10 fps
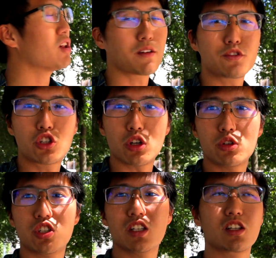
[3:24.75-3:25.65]
lot of
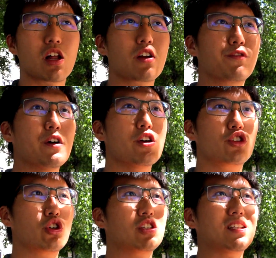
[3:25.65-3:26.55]
churches,
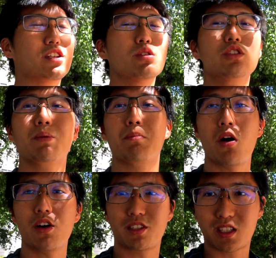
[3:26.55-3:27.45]
that used to be
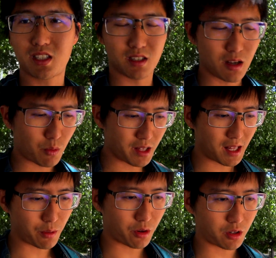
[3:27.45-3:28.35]
mosques when
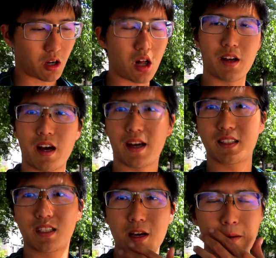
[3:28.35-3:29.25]
they were
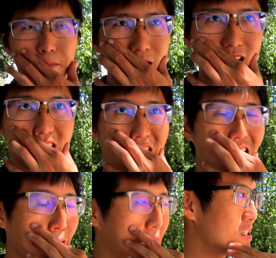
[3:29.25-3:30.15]
colonized by the
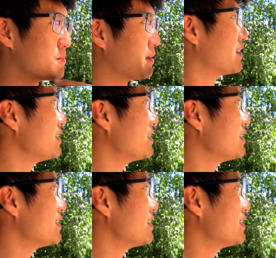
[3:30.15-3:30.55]
Ottomans. But